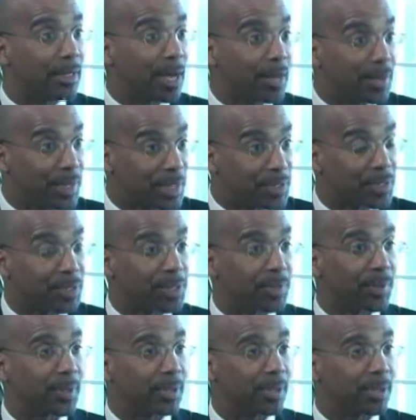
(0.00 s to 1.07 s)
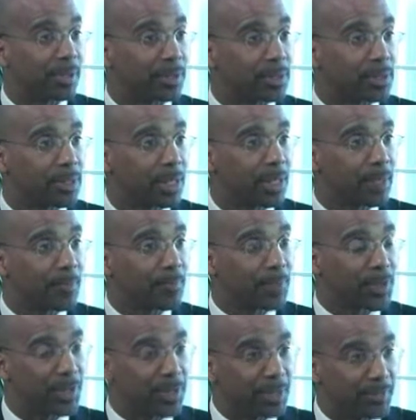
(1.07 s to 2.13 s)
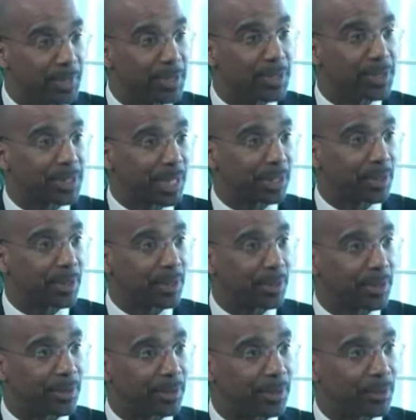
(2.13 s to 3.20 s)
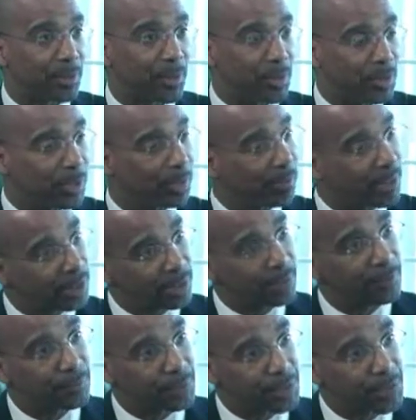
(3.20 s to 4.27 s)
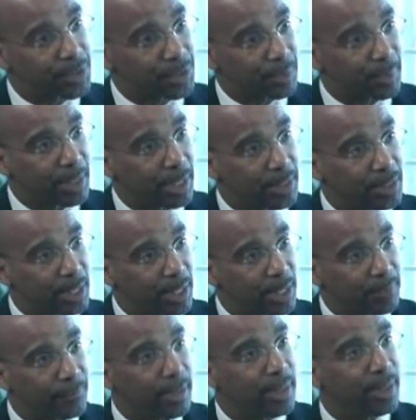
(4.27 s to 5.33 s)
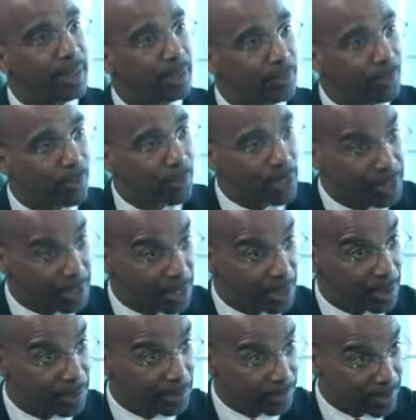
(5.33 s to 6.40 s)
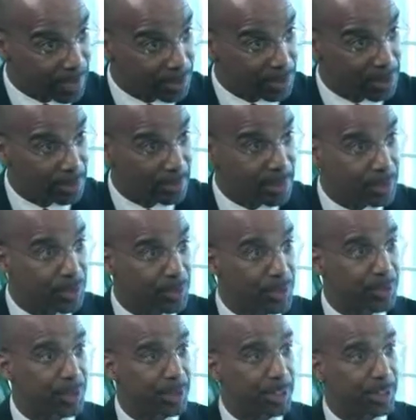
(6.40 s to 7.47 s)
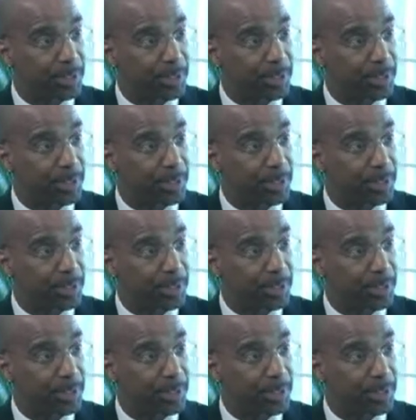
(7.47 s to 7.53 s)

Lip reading: unnecessary alerts than to miss that call where you can make a difference in somebody's life. Embrace health. That's the message today.